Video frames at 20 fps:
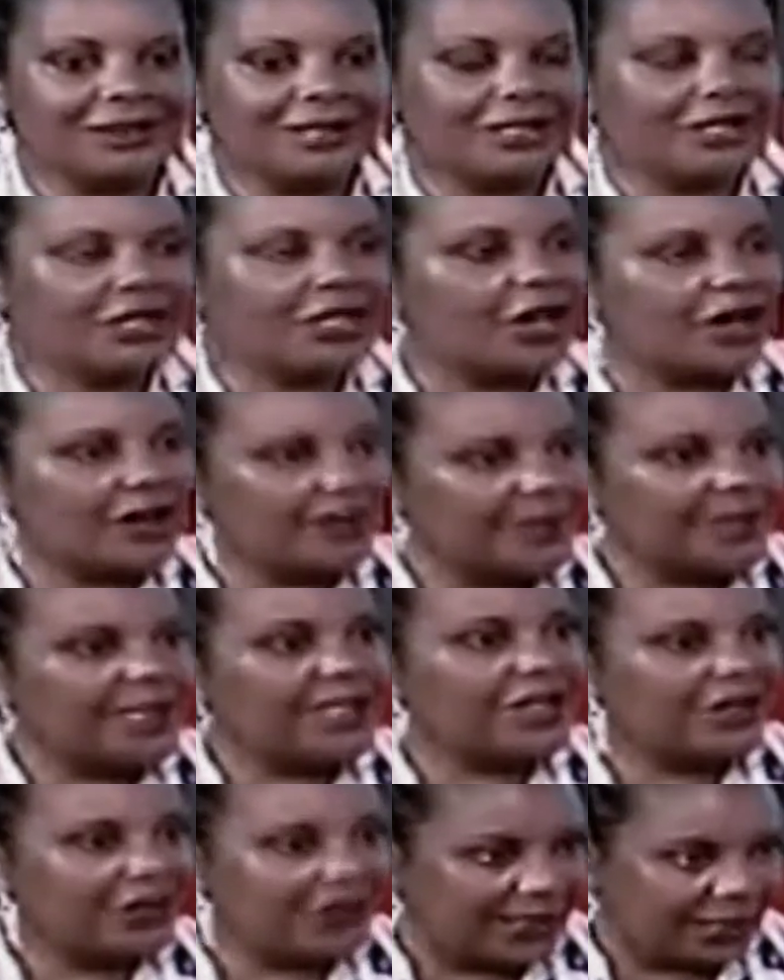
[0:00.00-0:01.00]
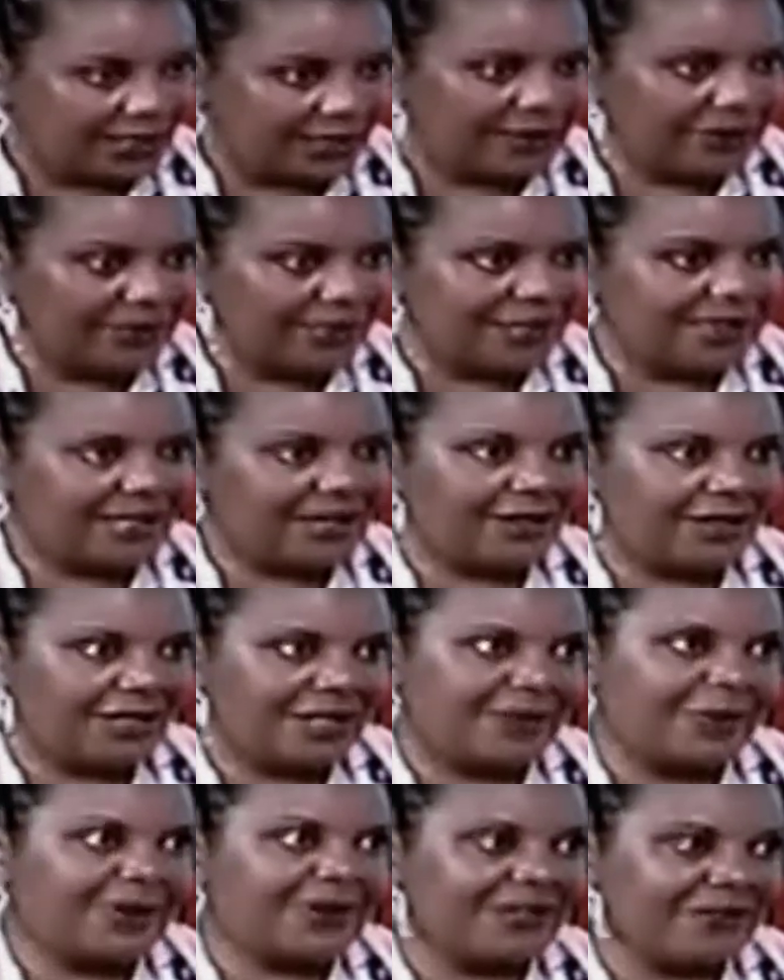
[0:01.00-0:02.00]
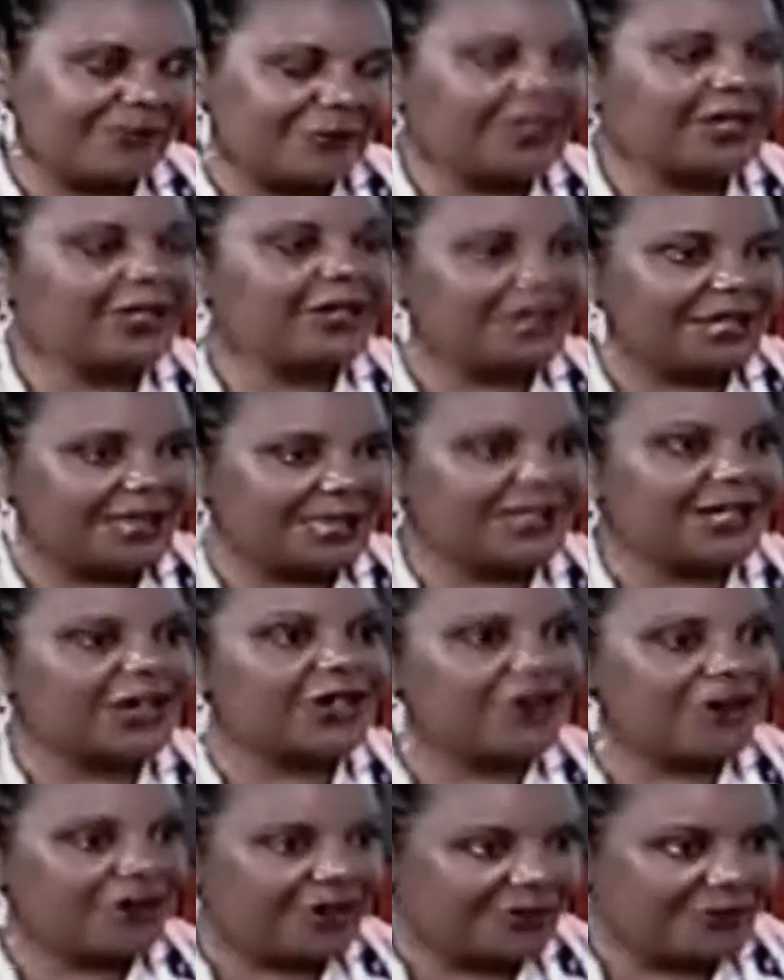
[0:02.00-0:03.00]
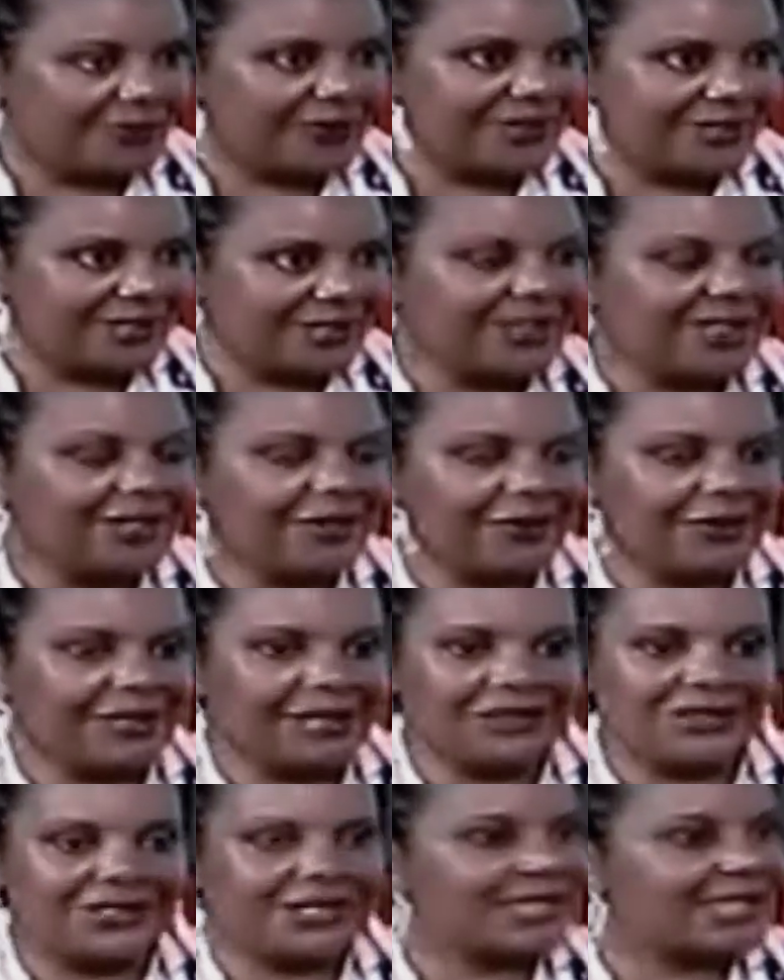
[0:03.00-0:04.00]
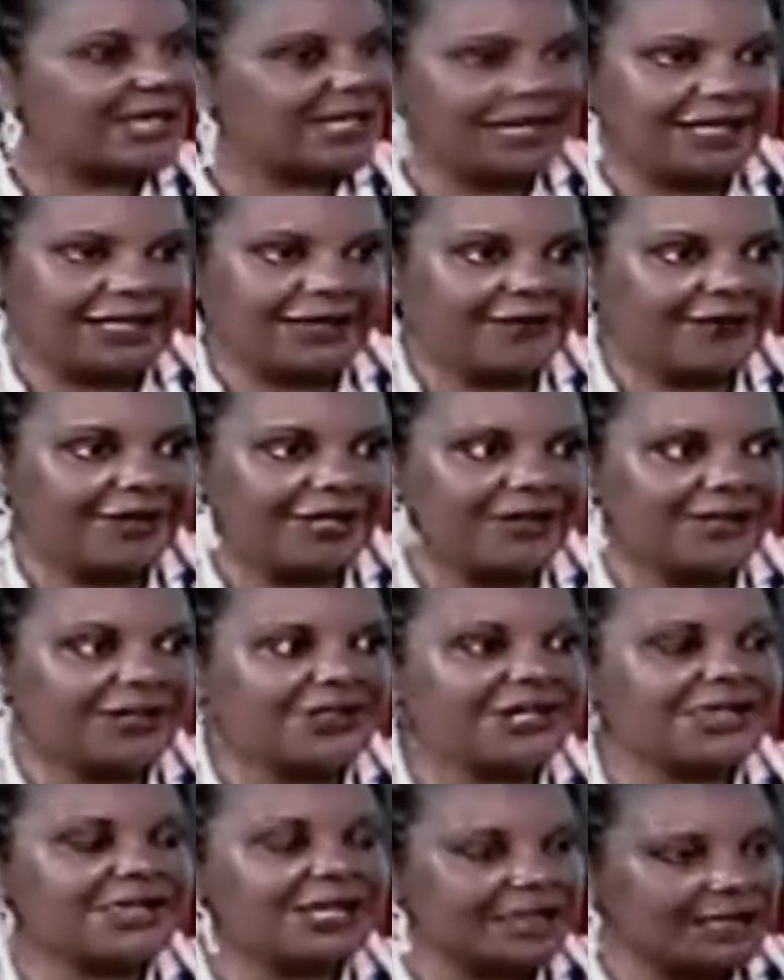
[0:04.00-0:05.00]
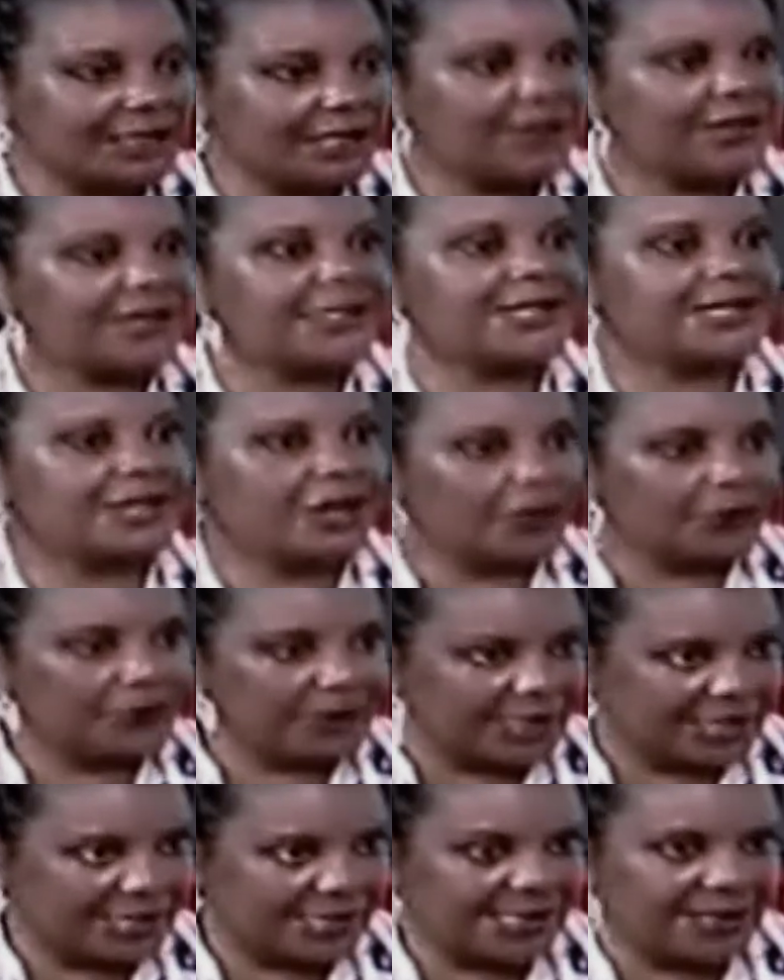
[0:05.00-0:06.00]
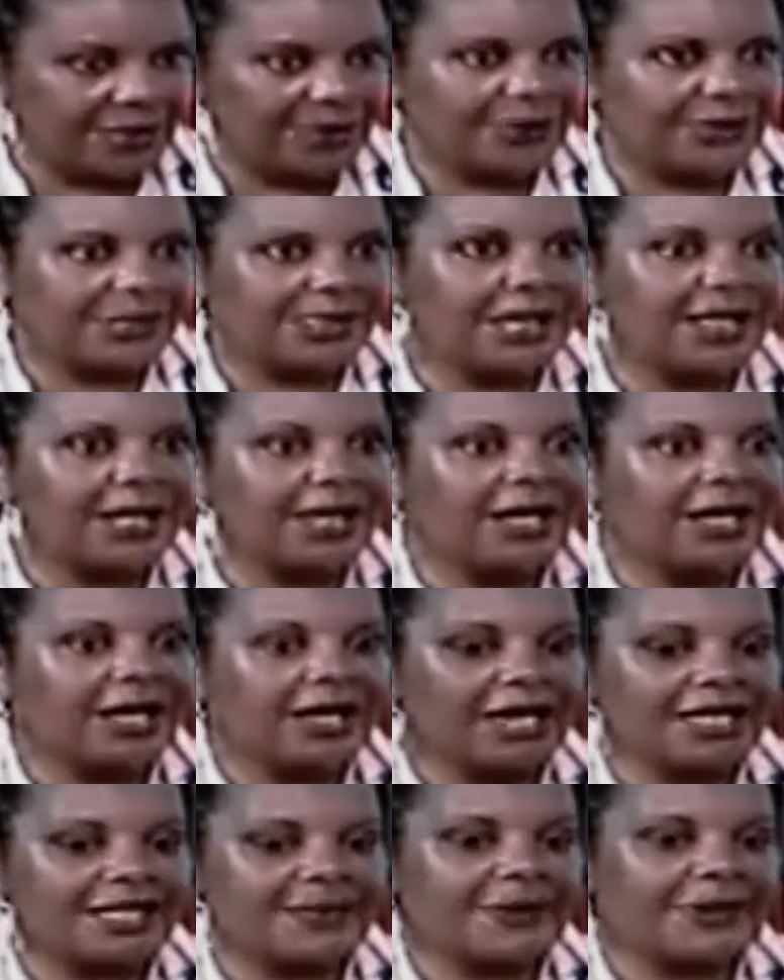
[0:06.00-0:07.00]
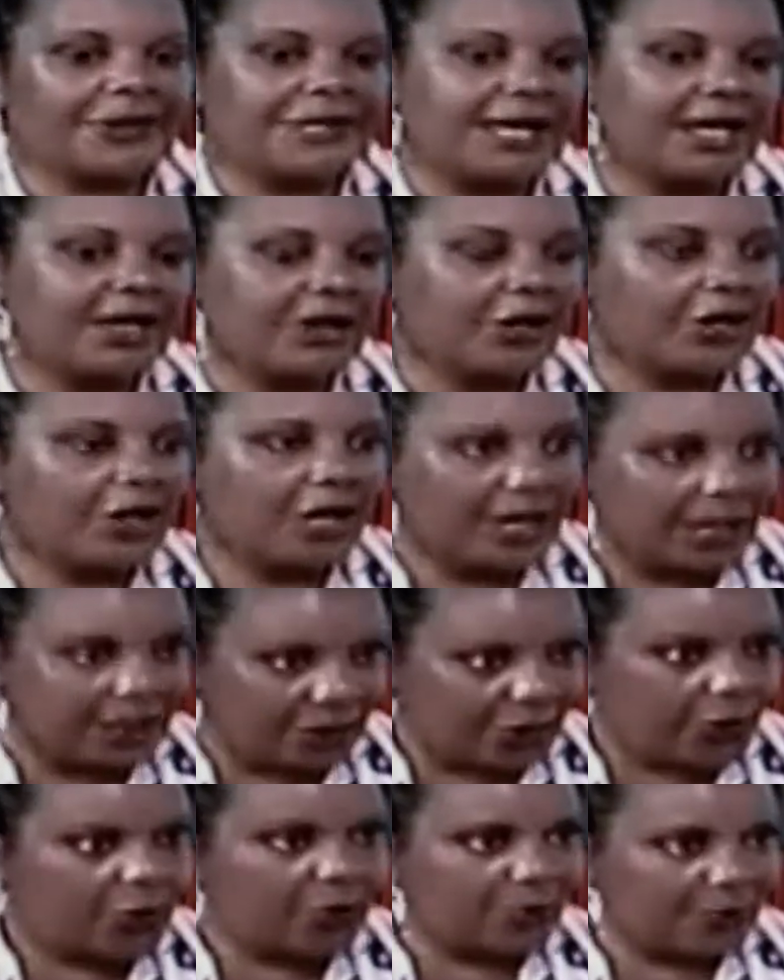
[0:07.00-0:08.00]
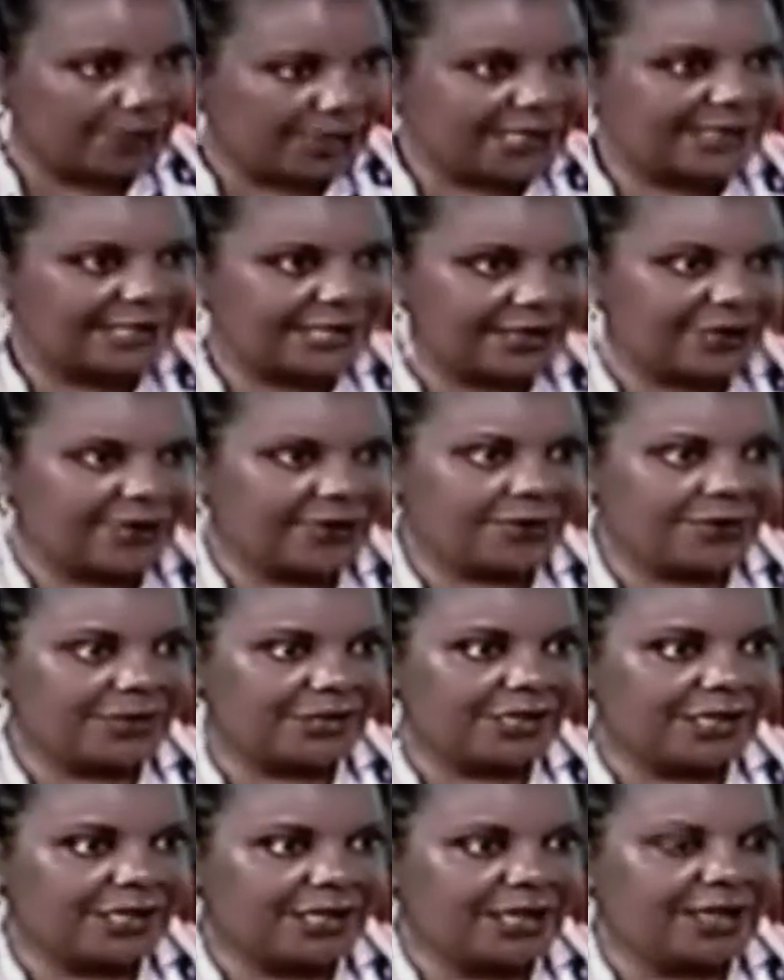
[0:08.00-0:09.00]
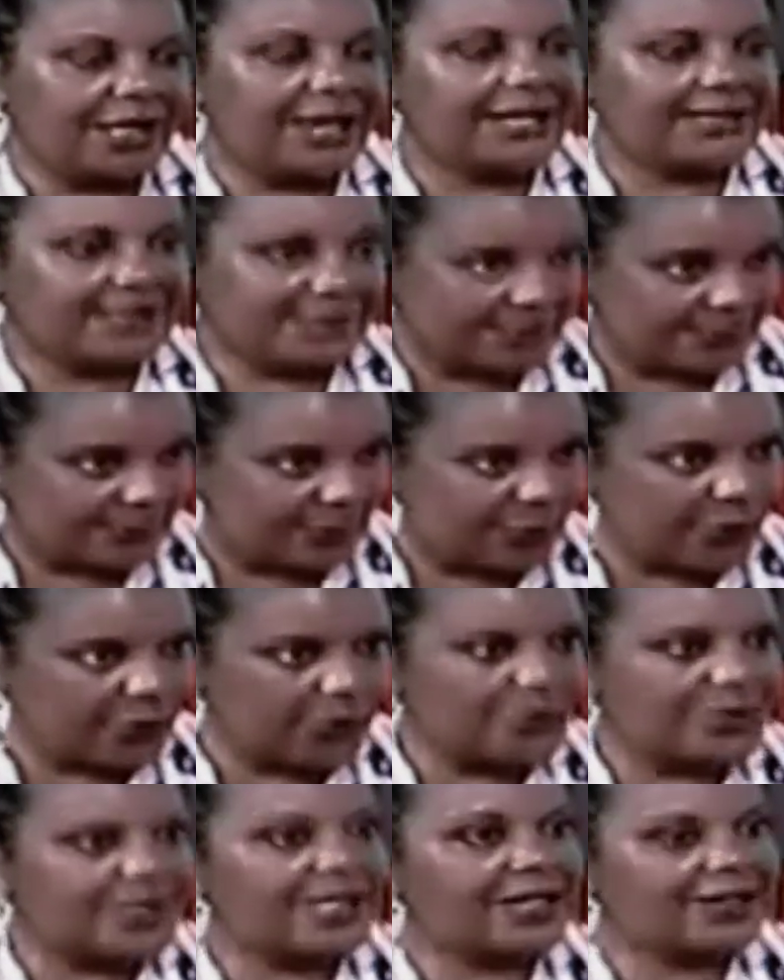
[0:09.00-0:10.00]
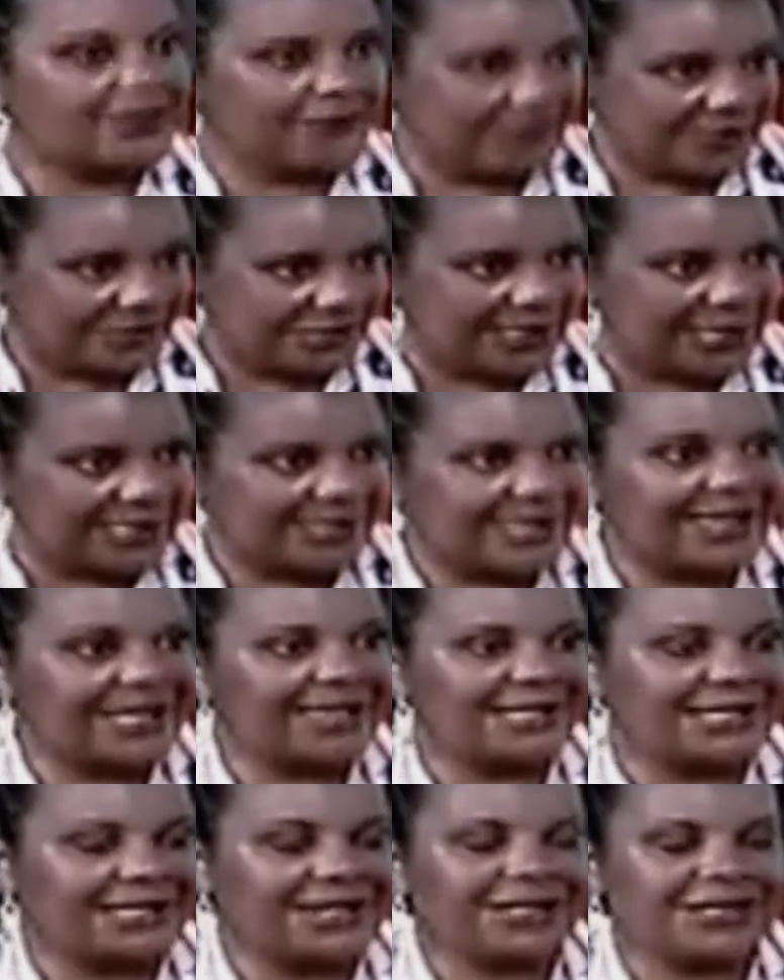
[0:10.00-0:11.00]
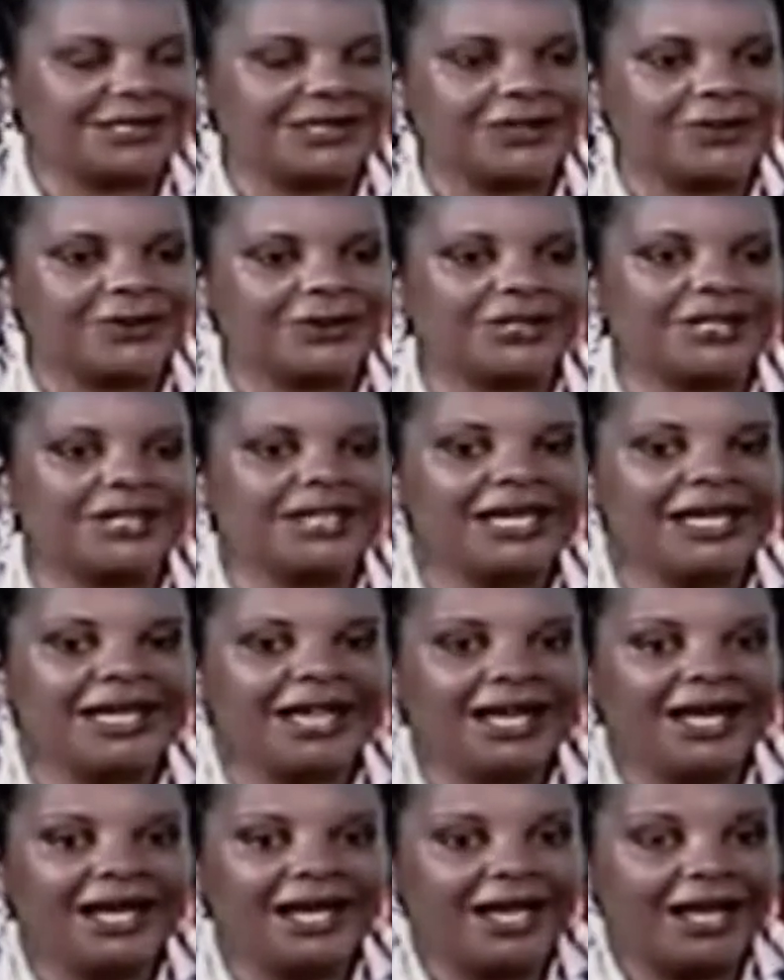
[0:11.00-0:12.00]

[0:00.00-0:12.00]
I've been learning. I suppose I've been learning. It's a craft, It's just like anything else. Just like the artists hone their skills, I suppose I hone my skills as support and facilitating and so on. Yeah.